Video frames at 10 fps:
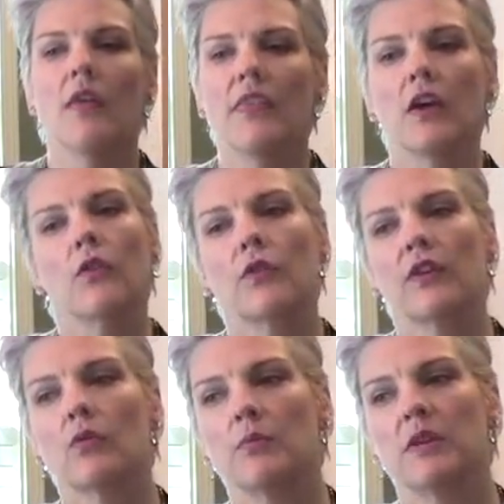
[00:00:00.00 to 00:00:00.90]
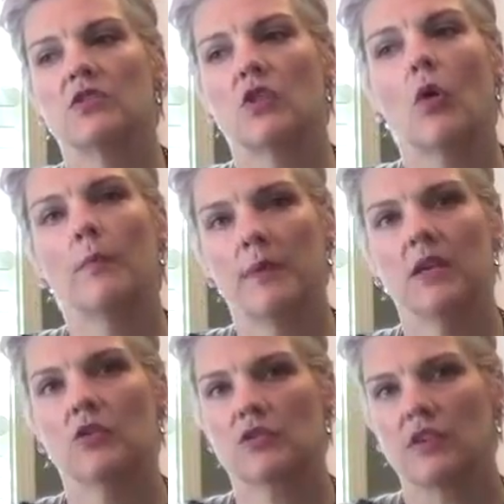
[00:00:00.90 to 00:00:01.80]
The other thing would be, don't
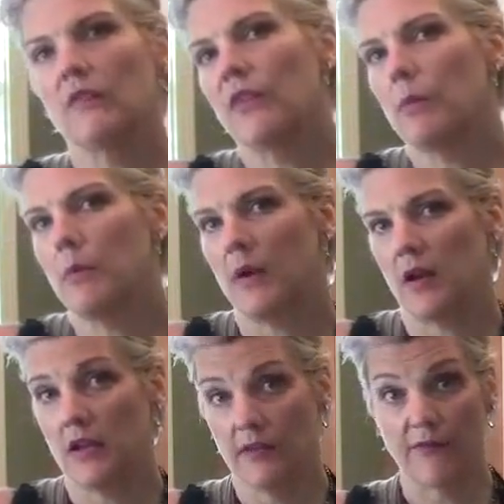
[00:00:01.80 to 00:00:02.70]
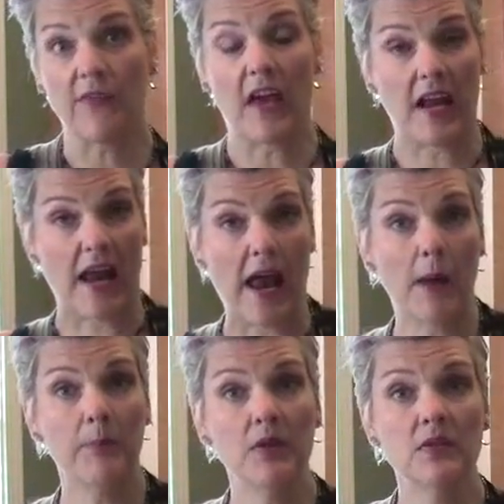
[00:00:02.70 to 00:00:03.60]
beat yourself up about it if that
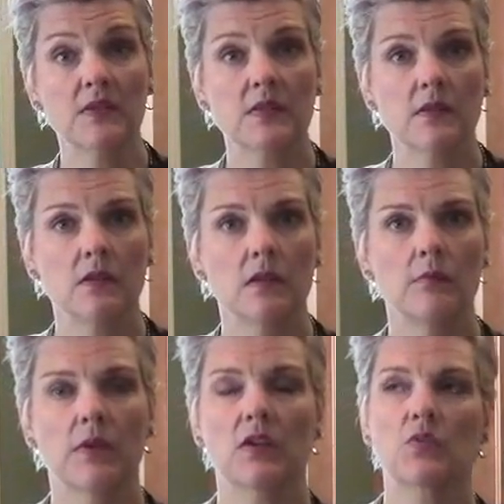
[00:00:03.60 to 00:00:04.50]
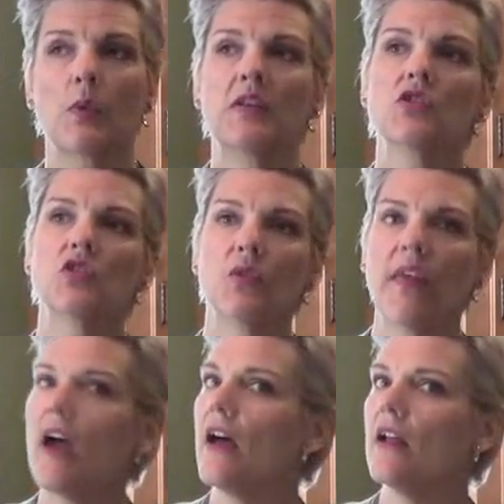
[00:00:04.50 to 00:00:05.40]
happens, because when you do
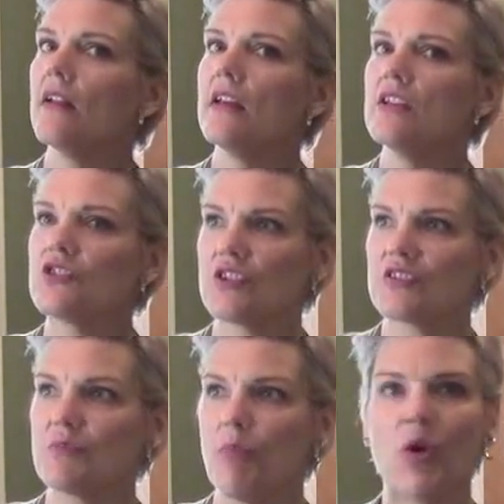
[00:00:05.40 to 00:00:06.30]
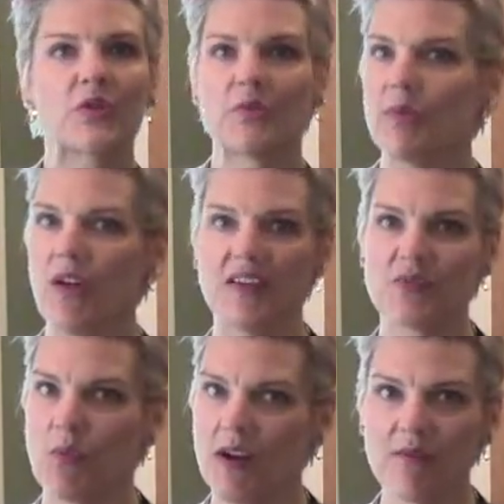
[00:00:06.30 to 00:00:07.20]
that, it just multiplies
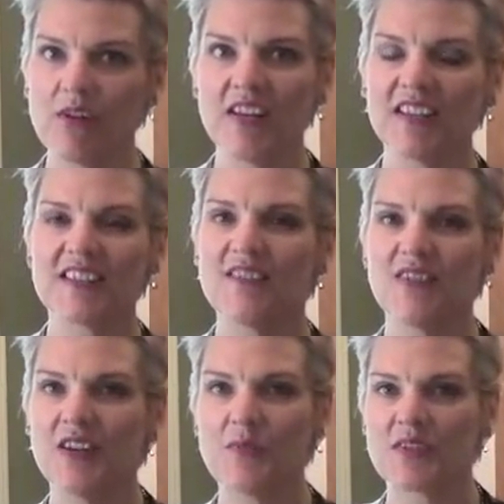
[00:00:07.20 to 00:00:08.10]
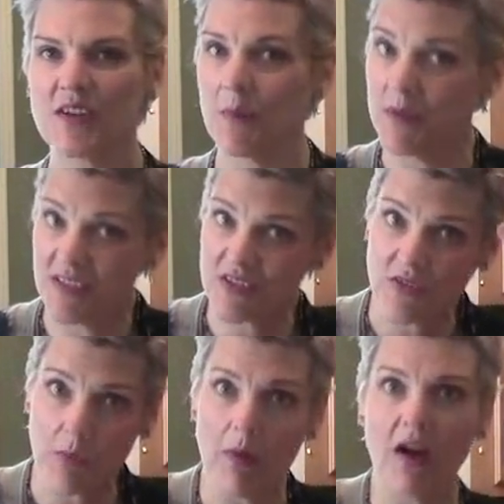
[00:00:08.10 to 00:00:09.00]
whatever negativity was coming into
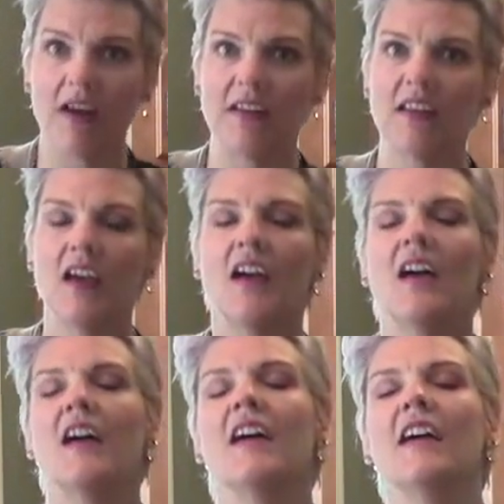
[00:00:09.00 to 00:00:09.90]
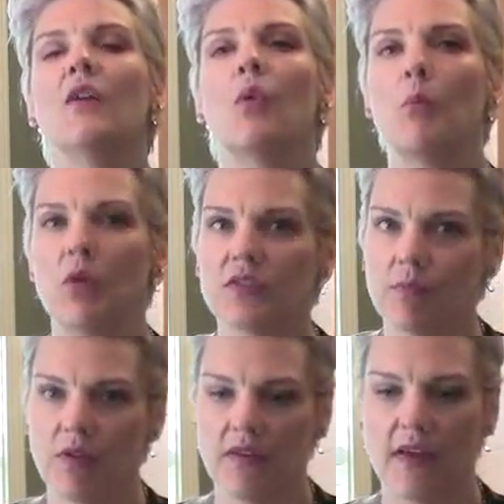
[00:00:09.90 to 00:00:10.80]
the mind. It will
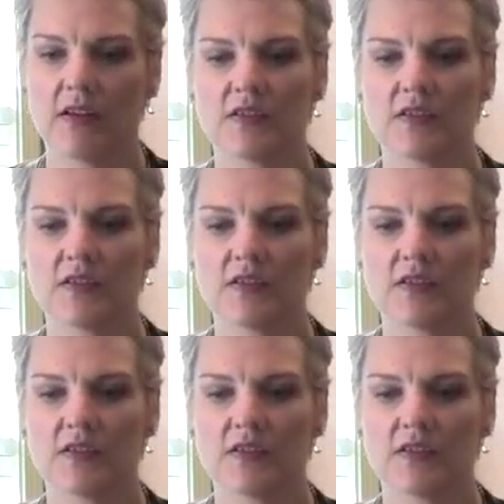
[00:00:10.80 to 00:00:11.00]
multiply that.